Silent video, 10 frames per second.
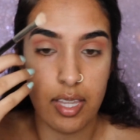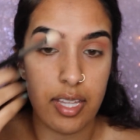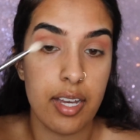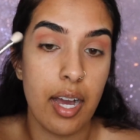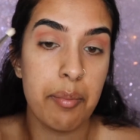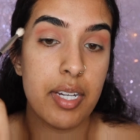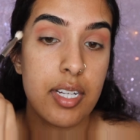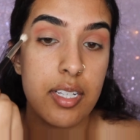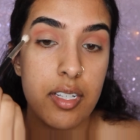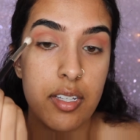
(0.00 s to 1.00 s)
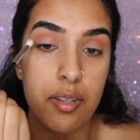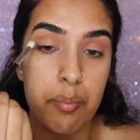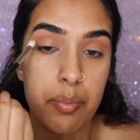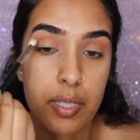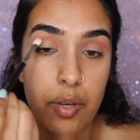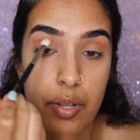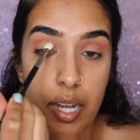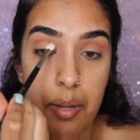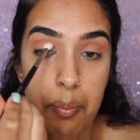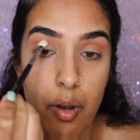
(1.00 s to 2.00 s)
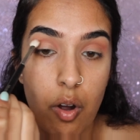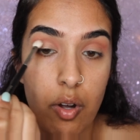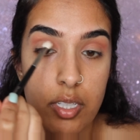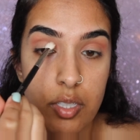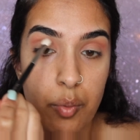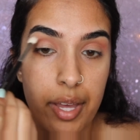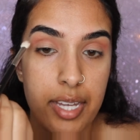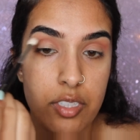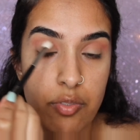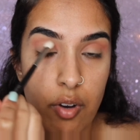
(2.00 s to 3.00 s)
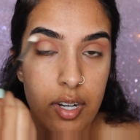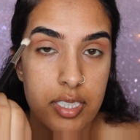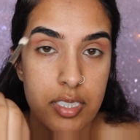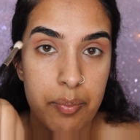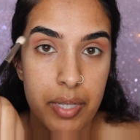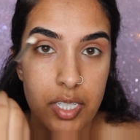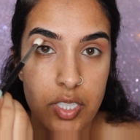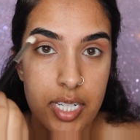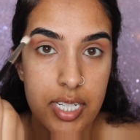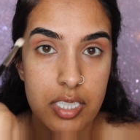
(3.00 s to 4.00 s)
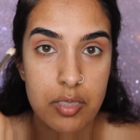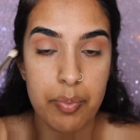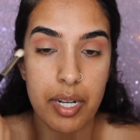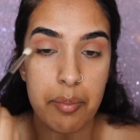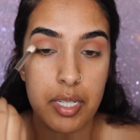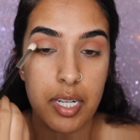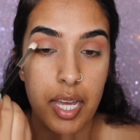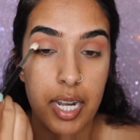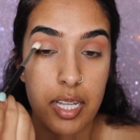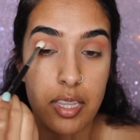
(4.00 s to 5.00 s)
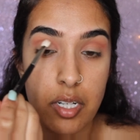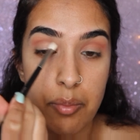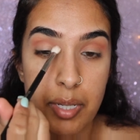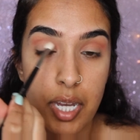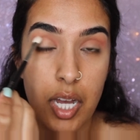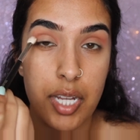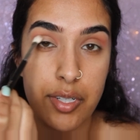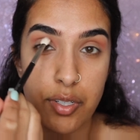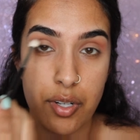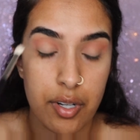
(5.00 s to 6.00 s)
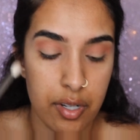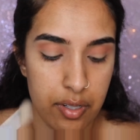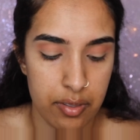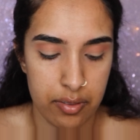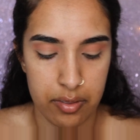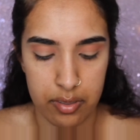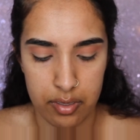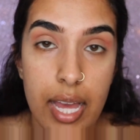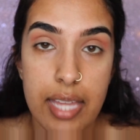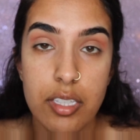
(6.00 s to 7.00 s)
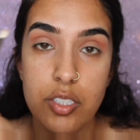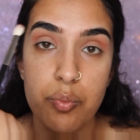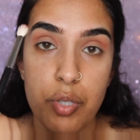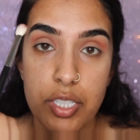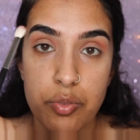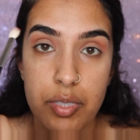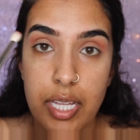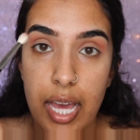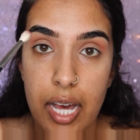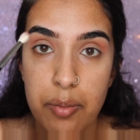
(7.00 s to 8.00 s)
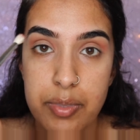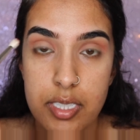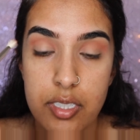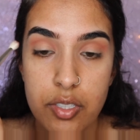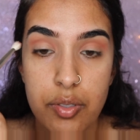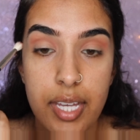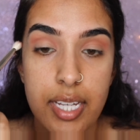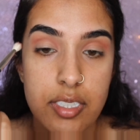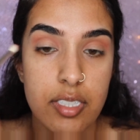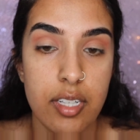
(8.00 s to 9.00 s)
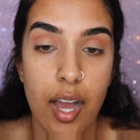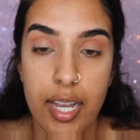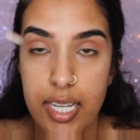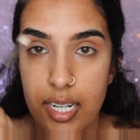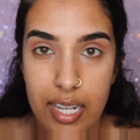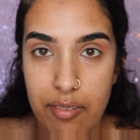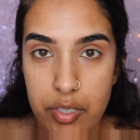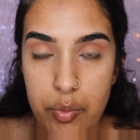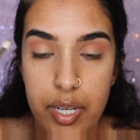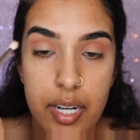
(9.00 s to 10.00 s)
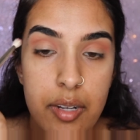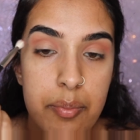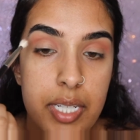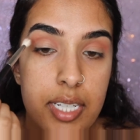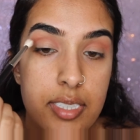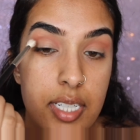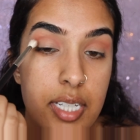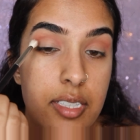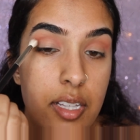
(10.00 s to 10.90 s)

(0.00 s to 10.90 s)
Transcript: like, I'm not gonna blow it up all the way as far as the pink shade is, but I'm gonna get it a little bit under. And this brush really helps to do that, to not get it everywhere, because it is a